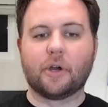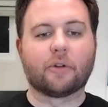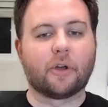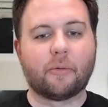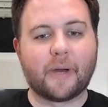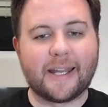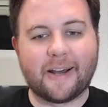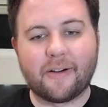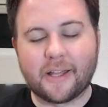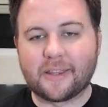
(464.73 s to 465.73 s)
don't know by
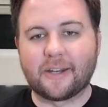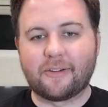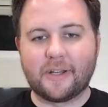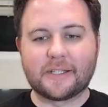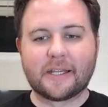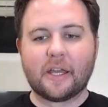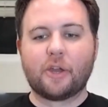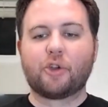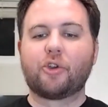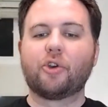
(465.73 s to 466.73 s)
now, Athletic Greens,
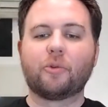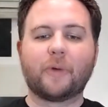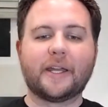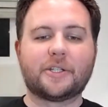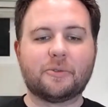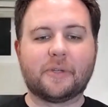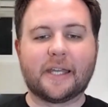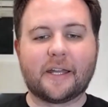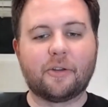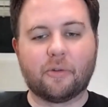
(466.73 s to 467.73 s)
good way to
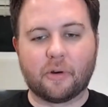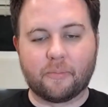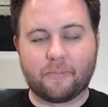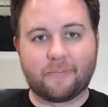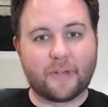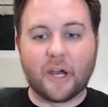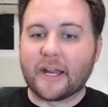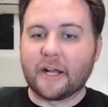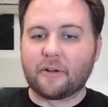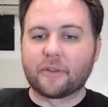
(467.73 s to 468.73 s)
get your
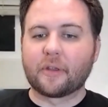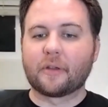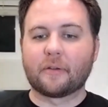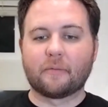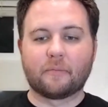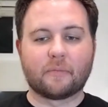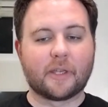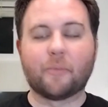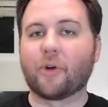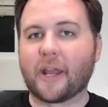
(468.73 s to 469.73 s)
gut health,
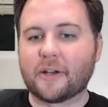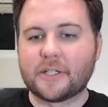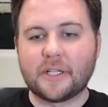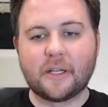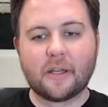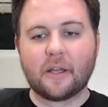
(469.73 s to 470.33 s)
get more energy.